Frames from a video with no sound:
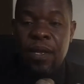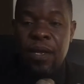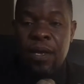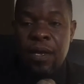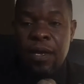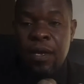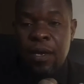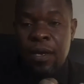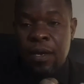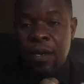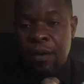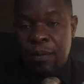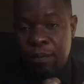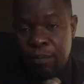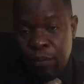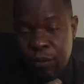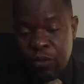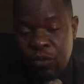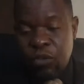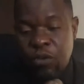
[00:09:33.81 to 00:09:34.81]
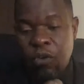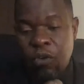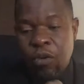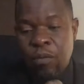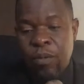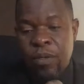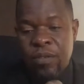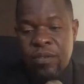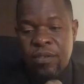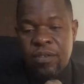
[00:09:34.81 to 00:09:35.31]
Uh, post your
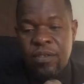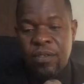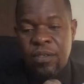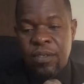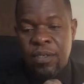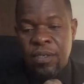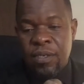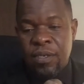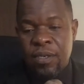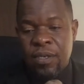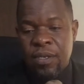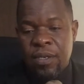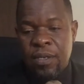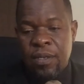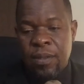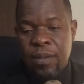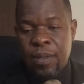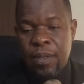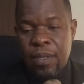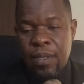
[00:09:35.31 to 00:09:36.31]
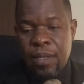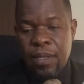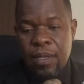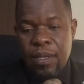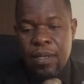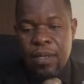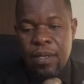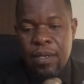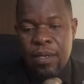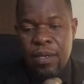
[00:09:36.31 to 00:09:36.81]
comments and
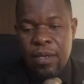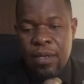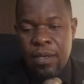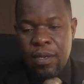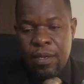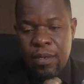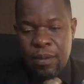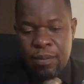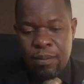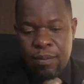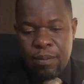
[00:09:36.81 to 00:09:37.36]
uh, um,